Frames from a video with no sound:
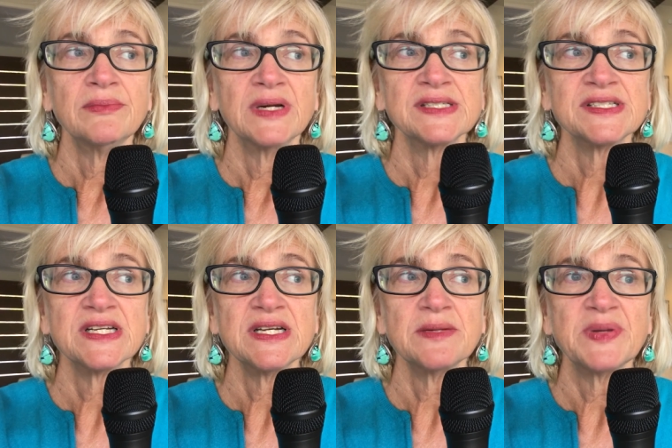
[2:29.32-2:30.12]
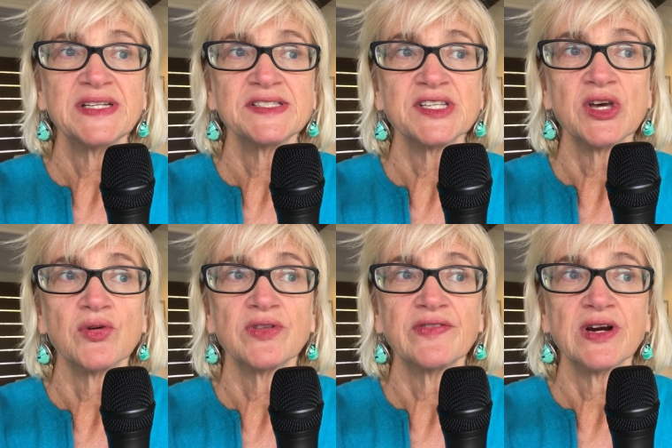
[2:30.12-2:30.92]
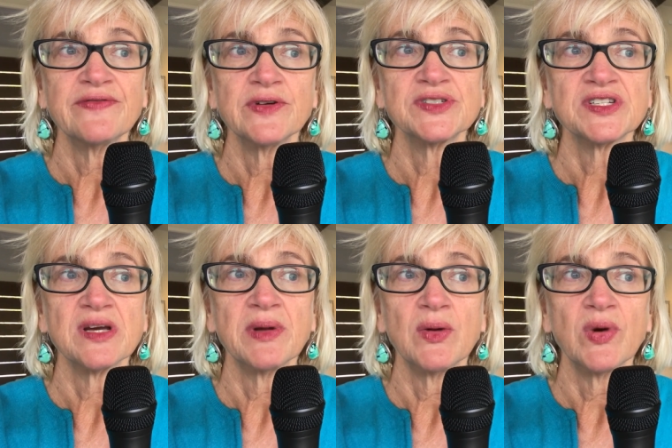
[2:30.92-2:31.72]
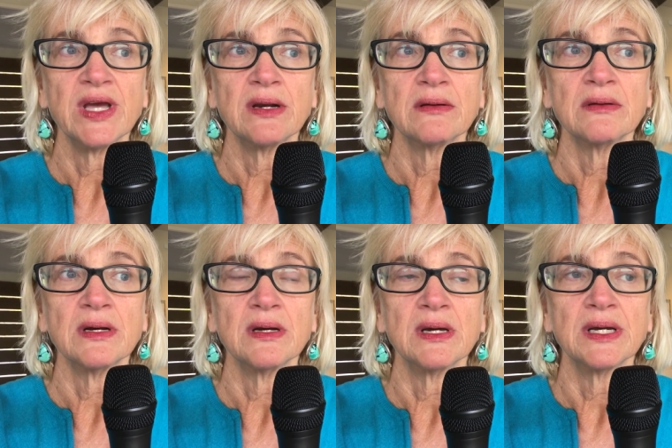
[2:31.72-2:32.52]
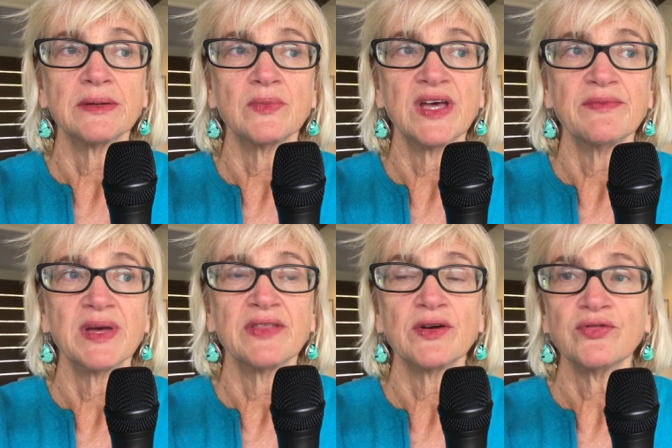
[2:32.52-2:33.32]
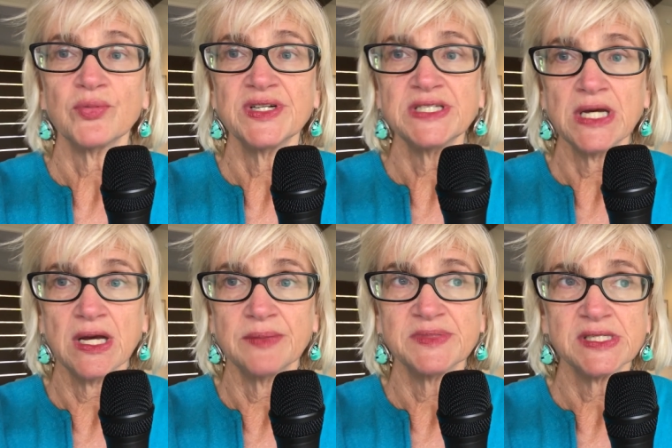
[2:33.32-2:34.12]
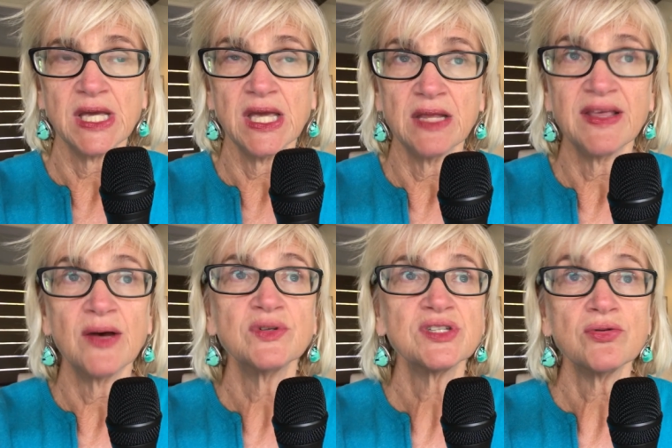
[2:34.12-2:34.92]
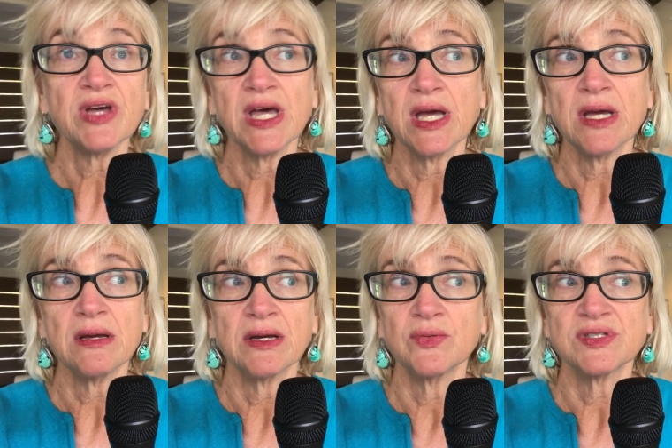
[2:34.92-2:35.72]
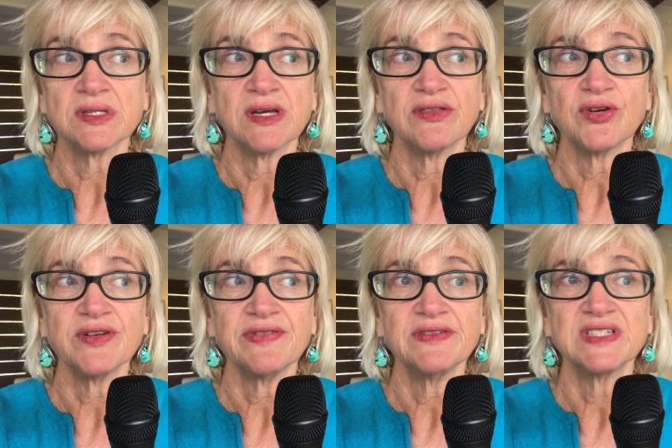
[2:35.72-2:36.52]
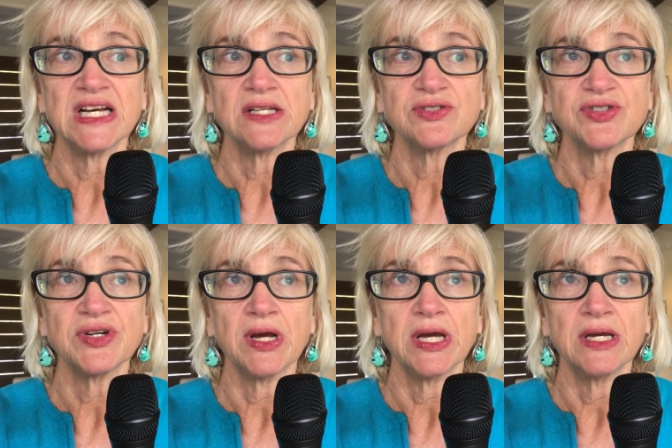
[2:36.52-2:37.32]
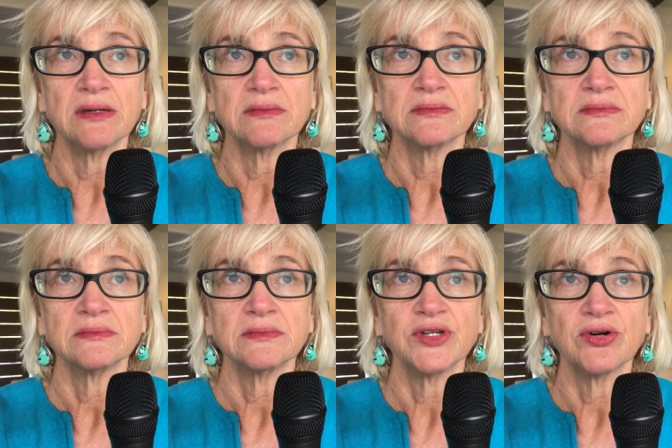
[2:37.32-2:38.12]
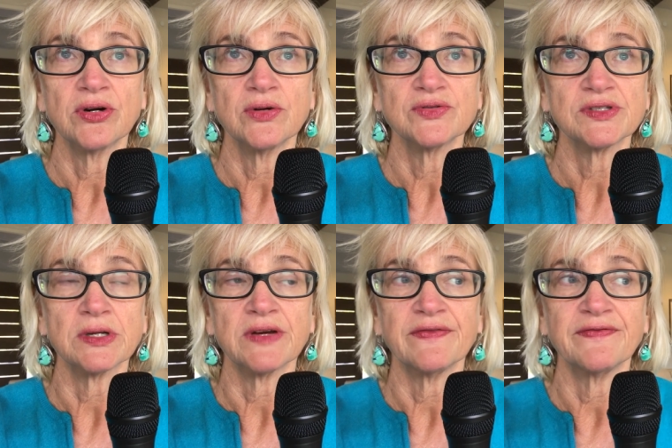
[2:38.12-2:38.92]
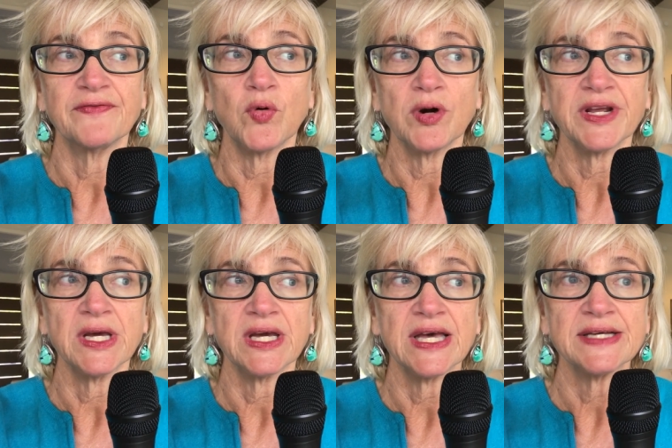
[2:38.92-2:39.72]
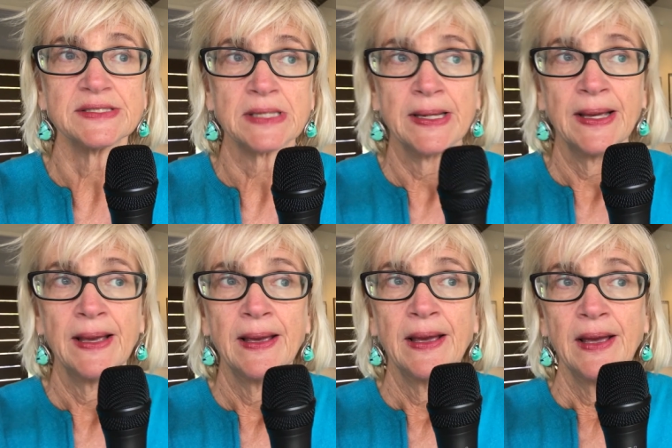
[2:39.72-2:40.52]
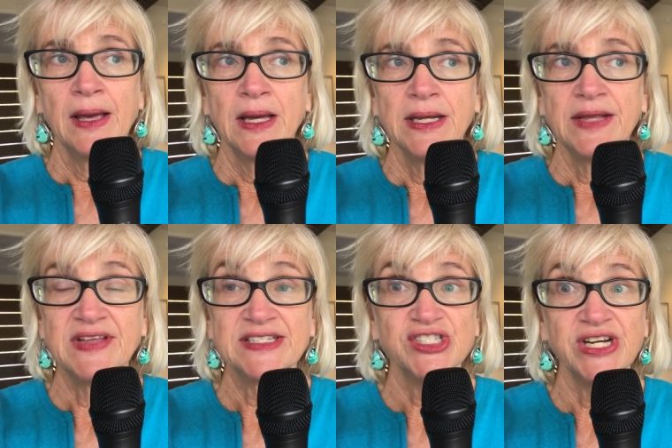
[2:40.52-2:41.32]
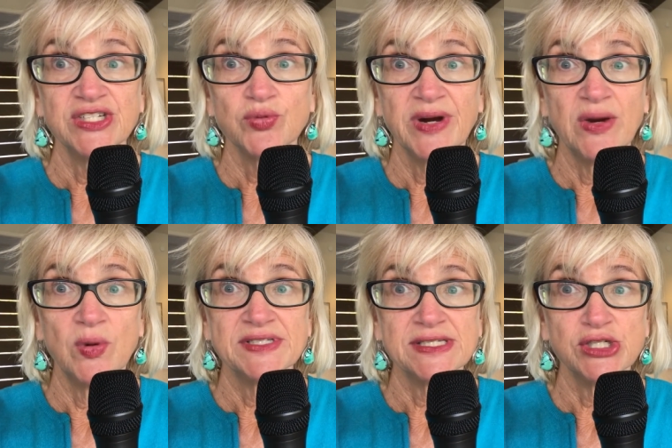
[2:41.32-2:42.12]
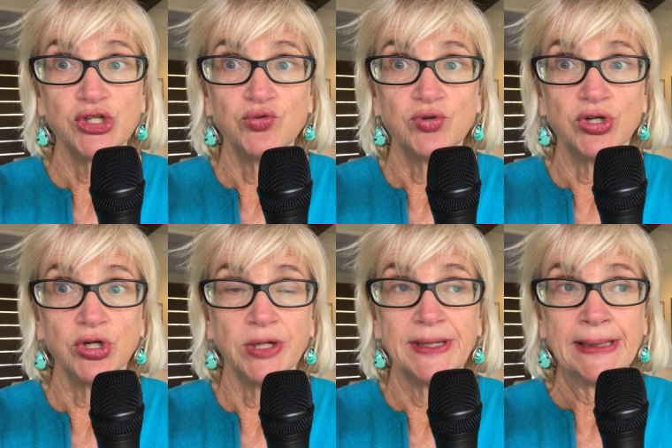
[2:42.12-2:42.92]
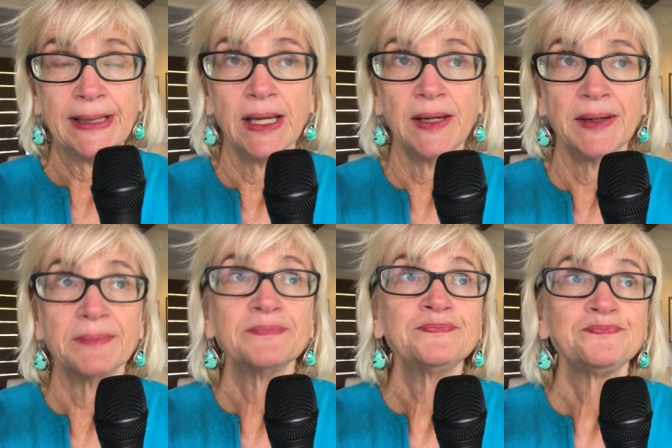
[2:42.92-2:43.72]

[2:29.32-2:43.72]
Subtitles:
stayed in a pension the very first time I went. I have been there 3 times, and that was okay. It was like $35 a night, euros like 40, I guess. The exchange rate wasn't too good. I